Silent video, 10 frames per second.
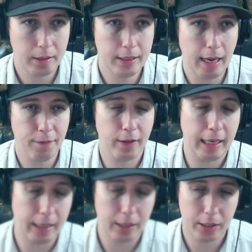
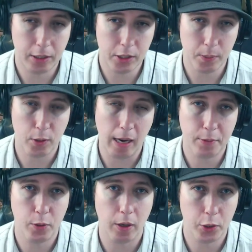definitely subscribe
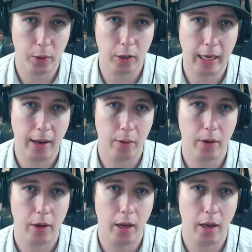to our Twitter account,